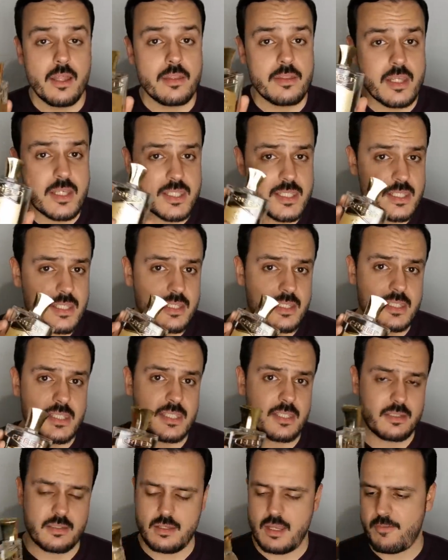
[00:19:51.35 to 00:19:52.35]
This
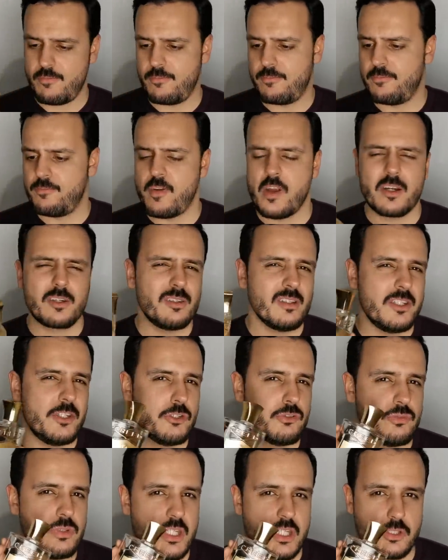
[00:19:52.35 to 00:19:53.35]
is a fairly
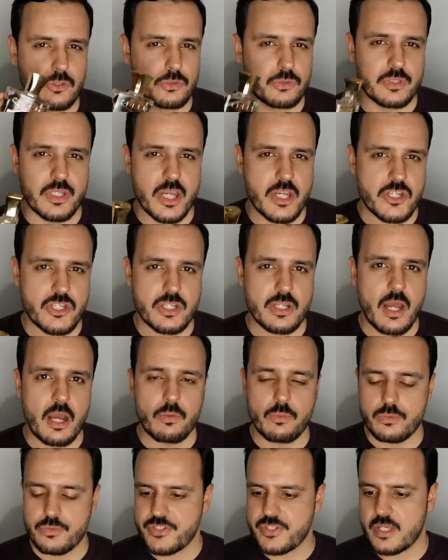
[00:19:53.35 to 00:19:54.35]
unique creation, I
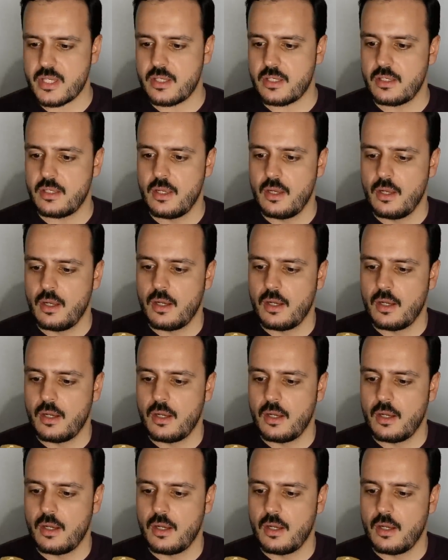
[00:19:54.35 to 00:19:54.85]
would say.